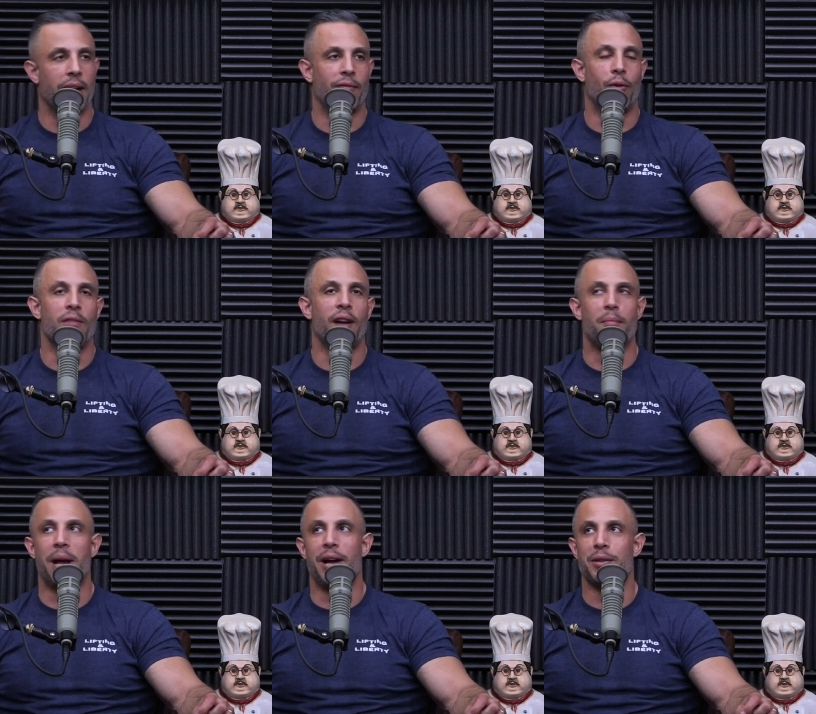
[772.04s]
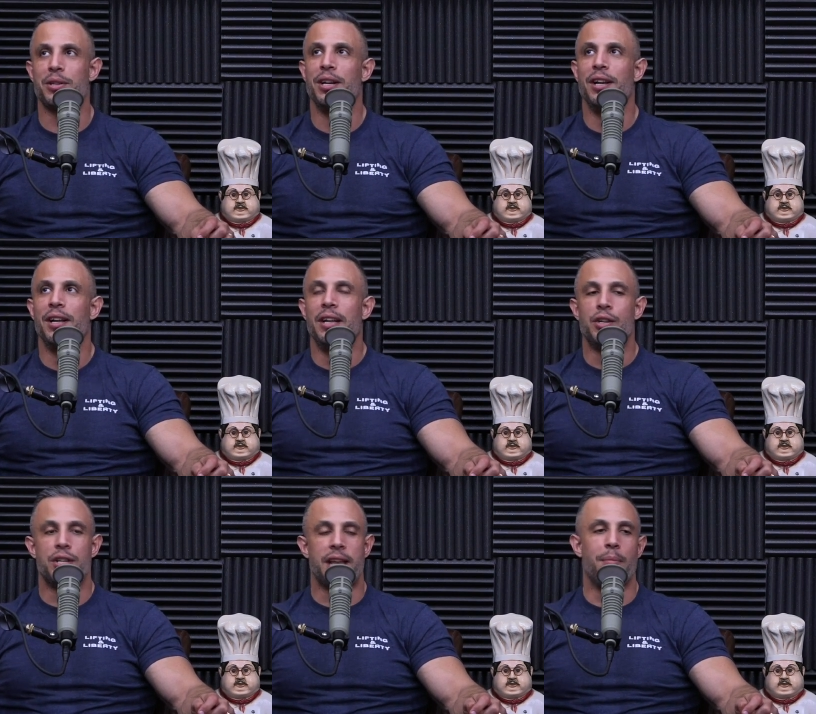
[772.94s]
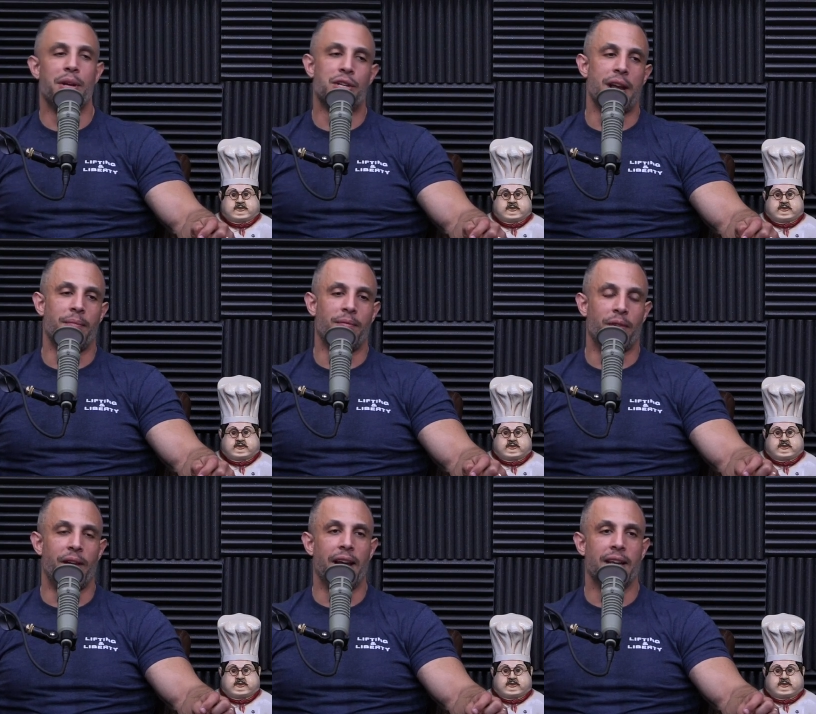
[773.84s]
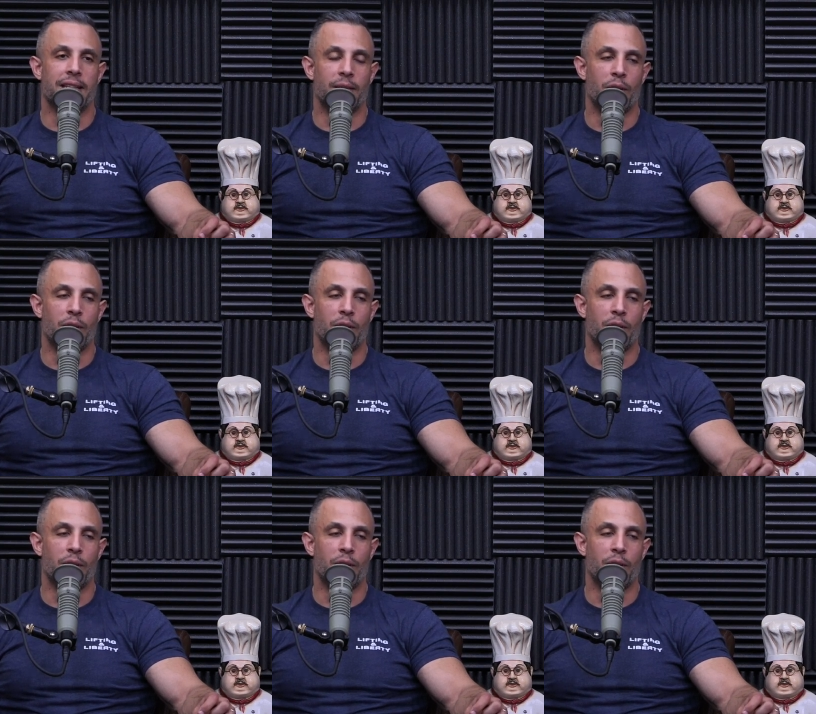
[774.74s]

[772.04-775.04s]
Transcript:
Speaker 1: gain 45 pounds. Yeah, just get me in shape for Vegas. In